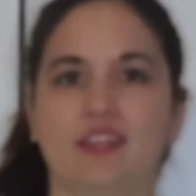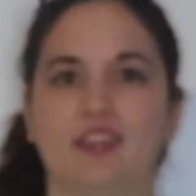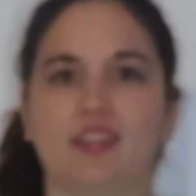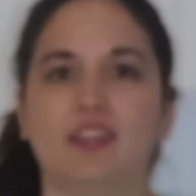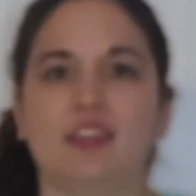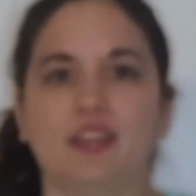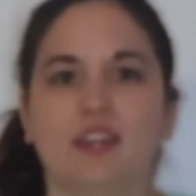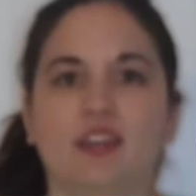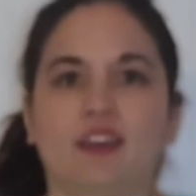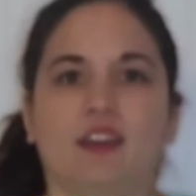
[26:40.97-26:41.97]

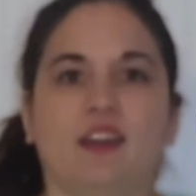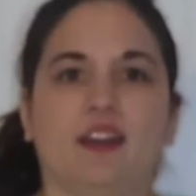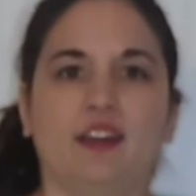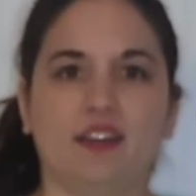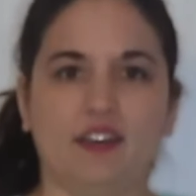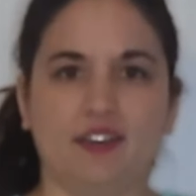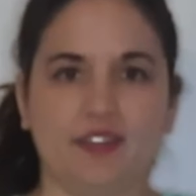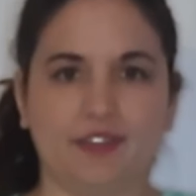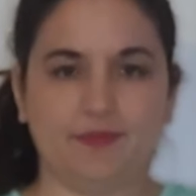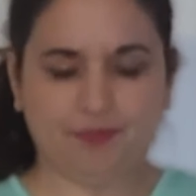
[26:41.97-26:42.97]
(no one is talking)